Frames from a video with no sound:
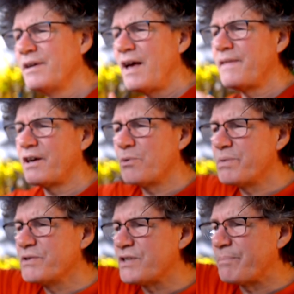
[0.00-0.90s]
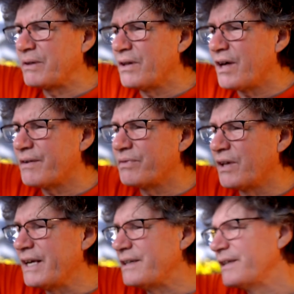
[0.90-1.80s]
And that opens up a lot of
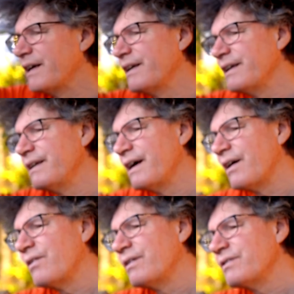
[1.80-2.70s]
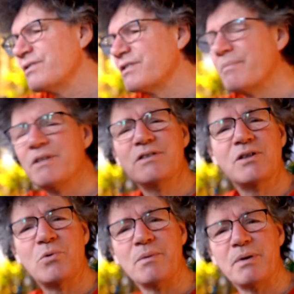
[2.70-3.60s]
light to get in now to some of these
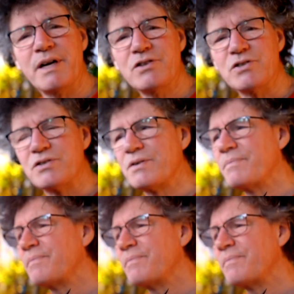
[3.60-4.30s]
lower branches.